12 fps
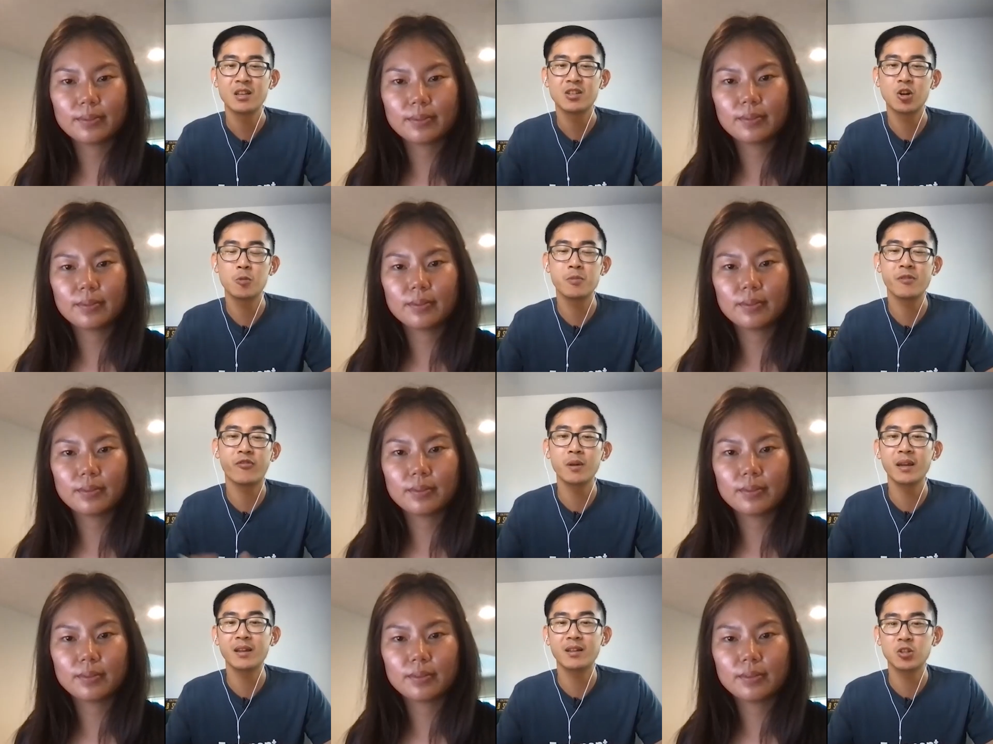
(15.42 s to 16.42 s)
Speaker 1: So before
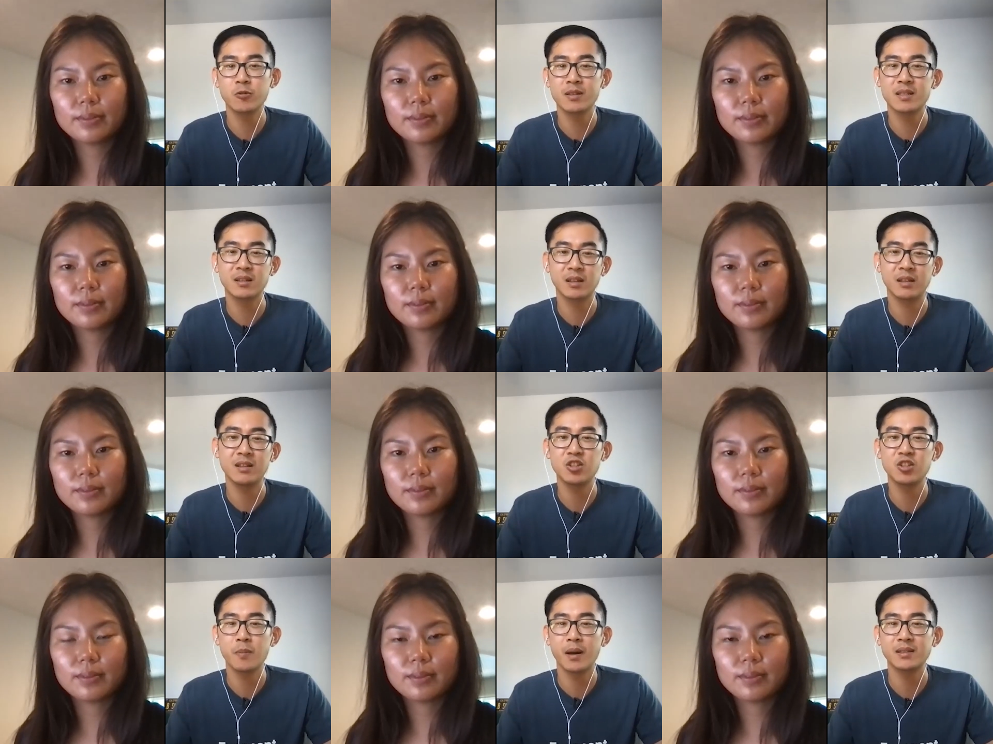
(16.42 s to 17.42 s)
we get into it, Selena,
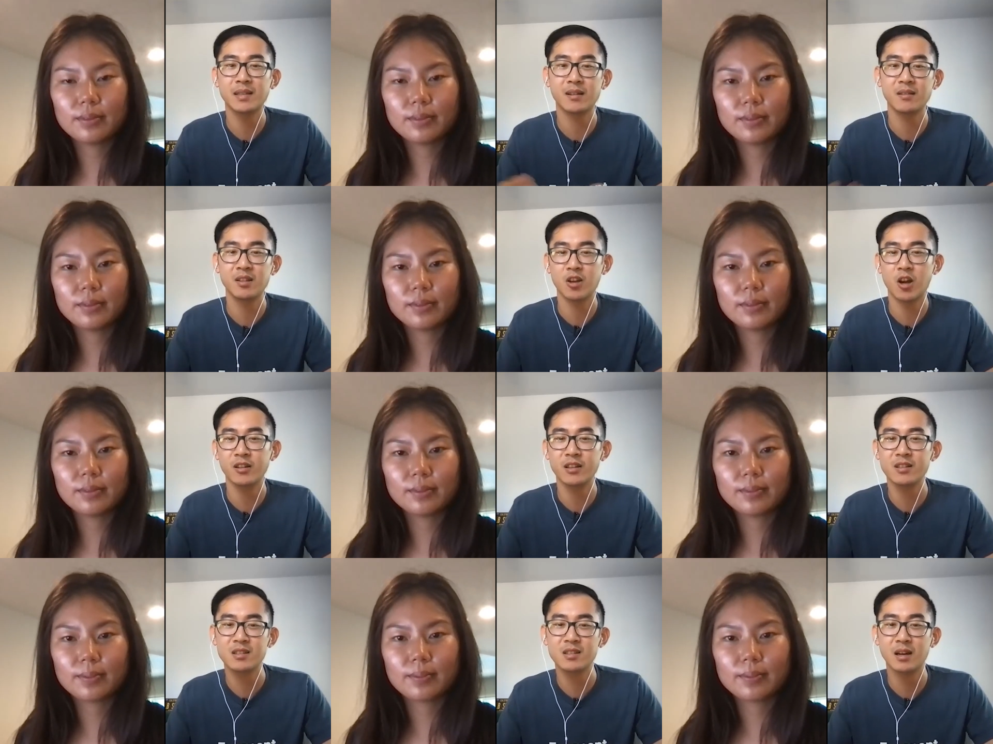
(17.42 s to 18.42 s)
do you mind telling the
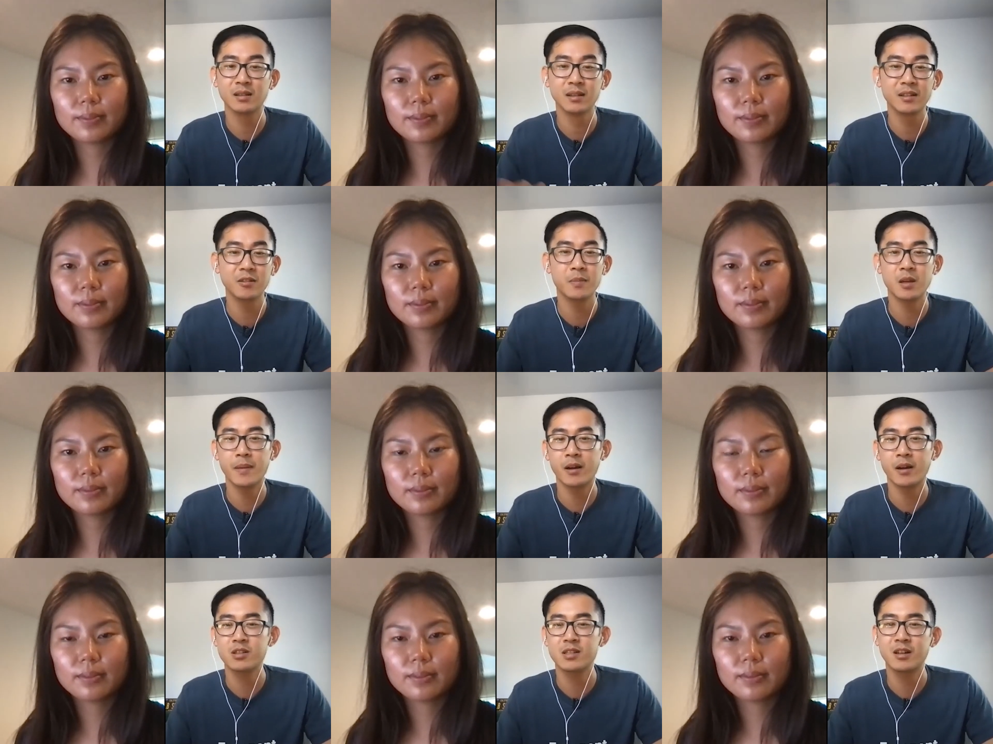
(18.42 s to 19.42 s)
audience a little bit
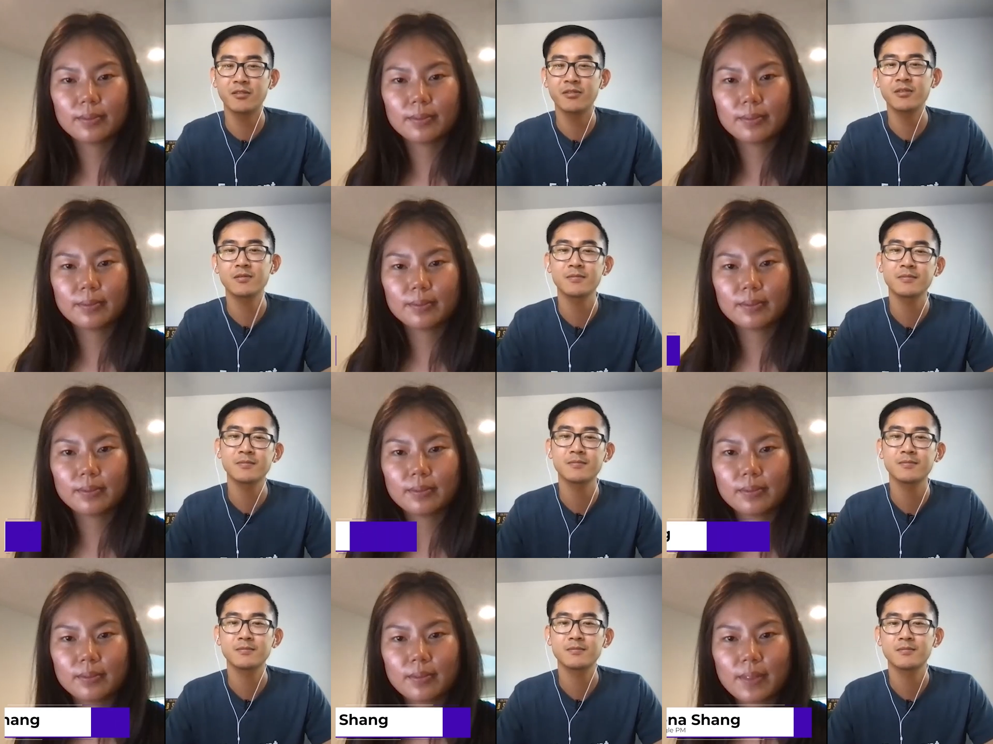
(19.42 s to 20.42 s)
about yourself?
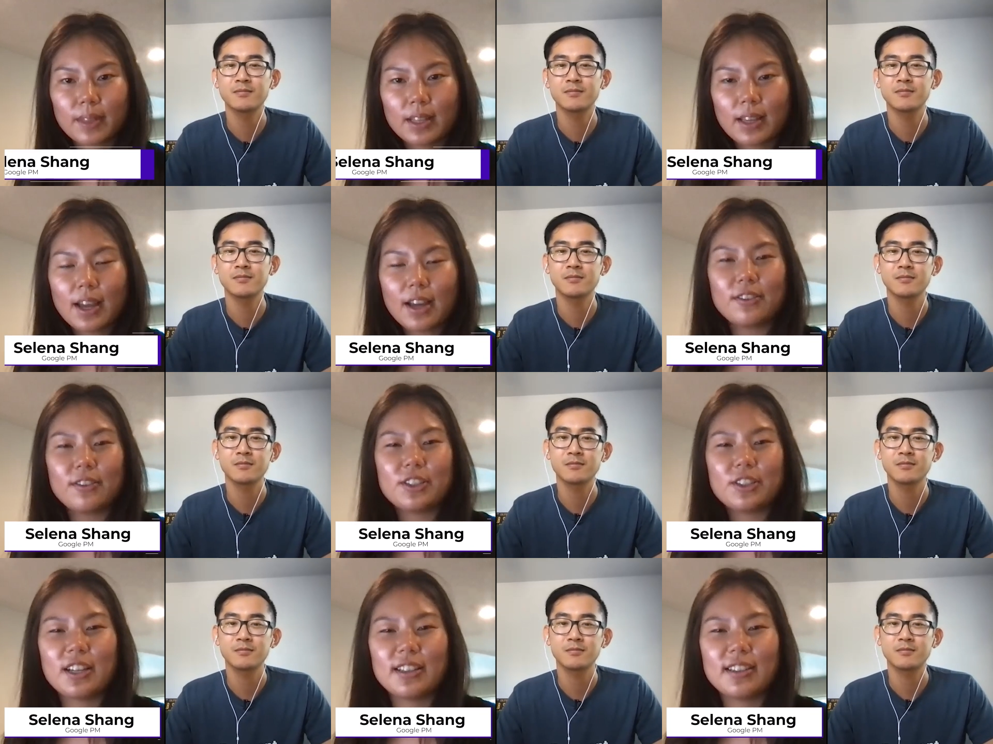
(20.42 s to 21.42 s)
Speaker 2: Yeah, for
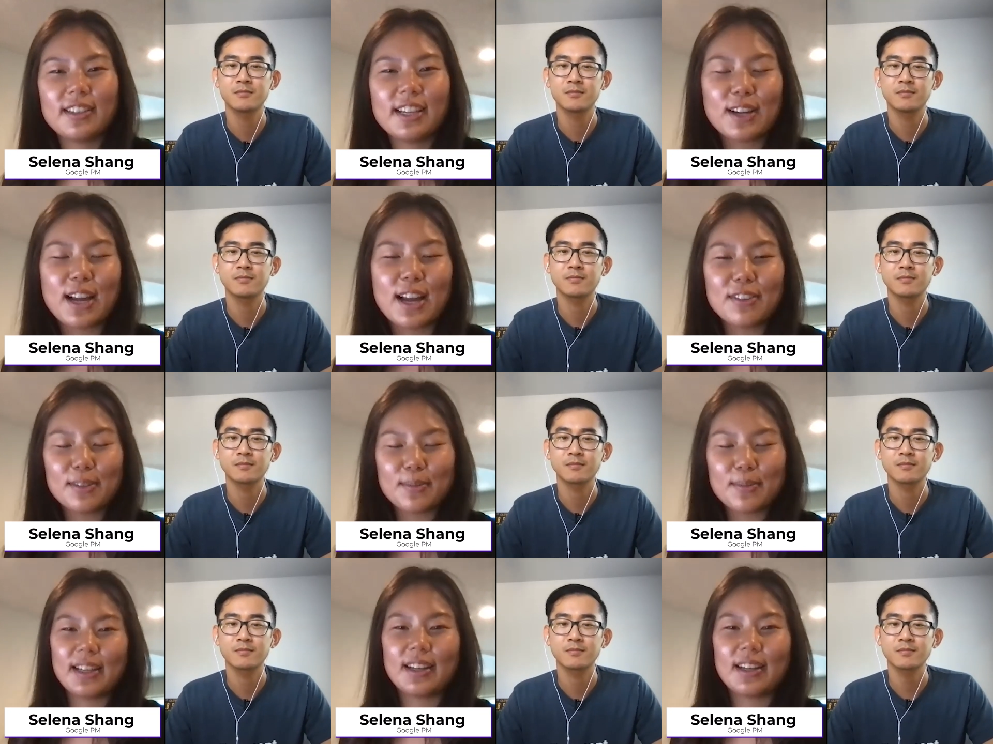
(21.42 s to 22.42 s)
sure. And thanks for having
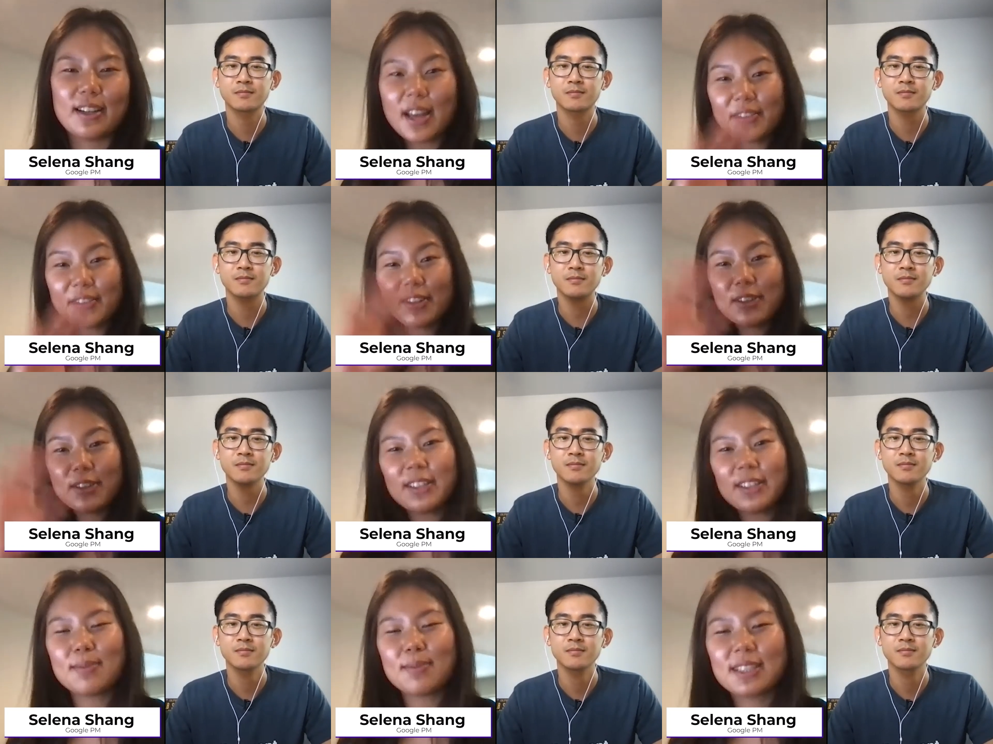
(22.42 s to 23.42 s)
me. Um, hey, everyone.
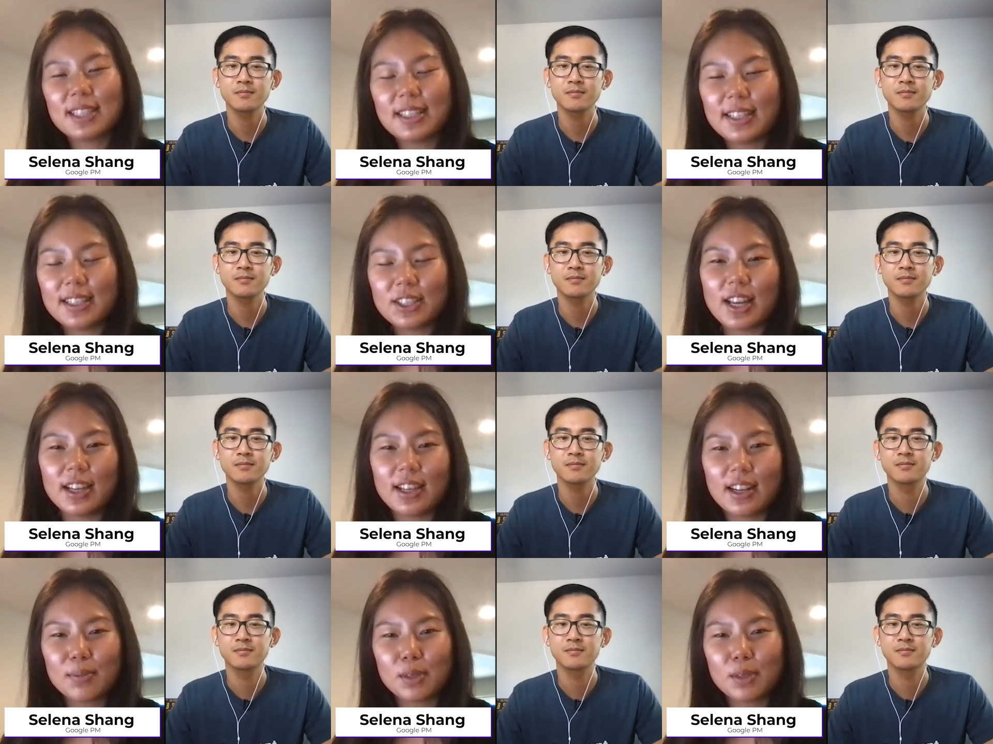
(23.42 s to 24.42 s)
I'm Selena Shang,
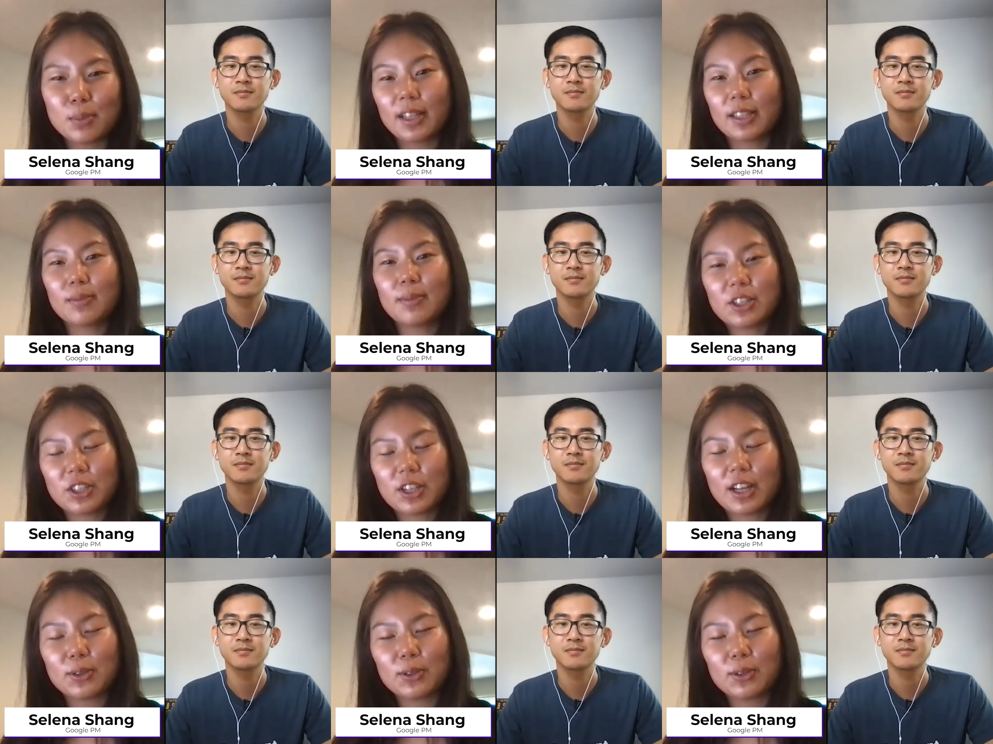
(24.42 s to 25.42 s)
and I'm a product manager
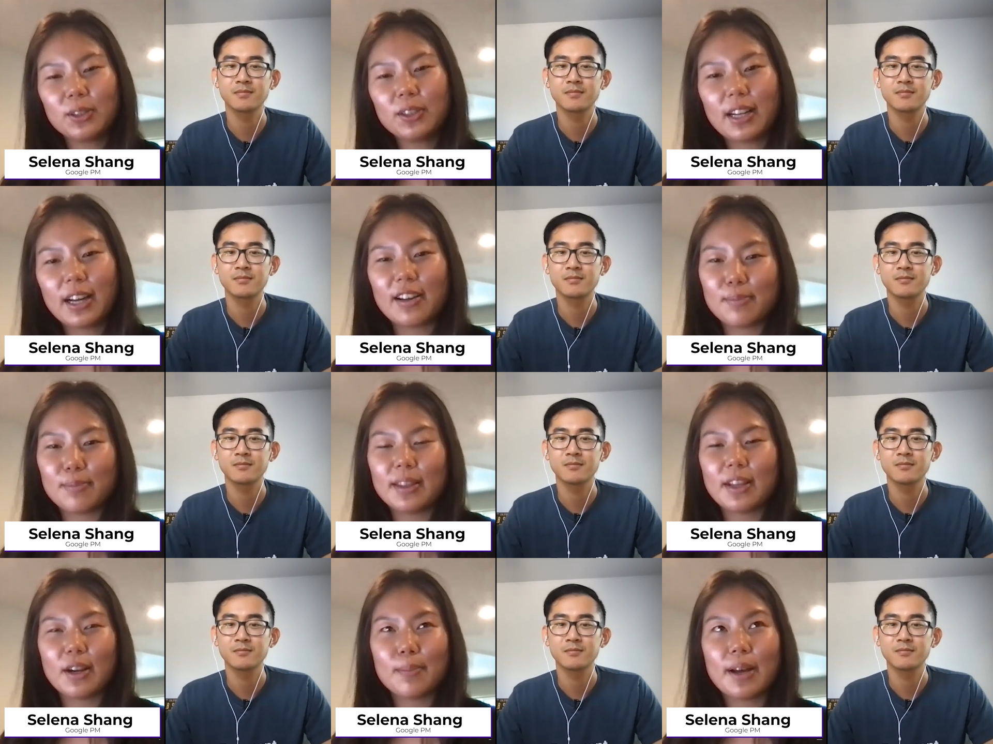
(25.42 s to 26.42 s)
at Google. I've uh,
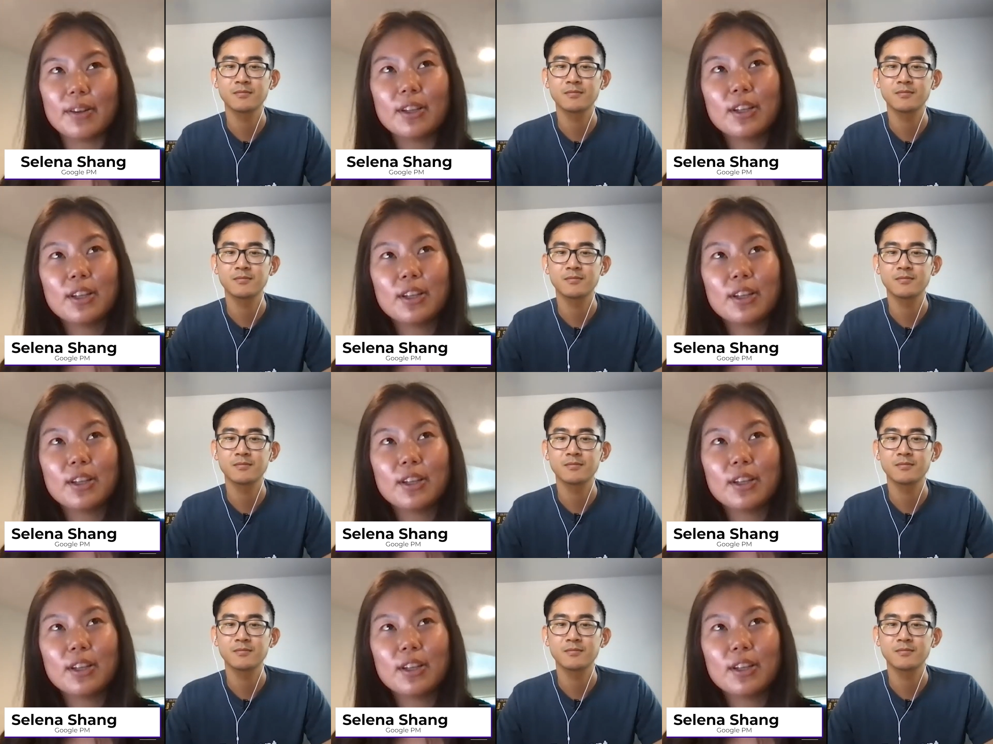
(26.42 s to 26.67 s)
been there about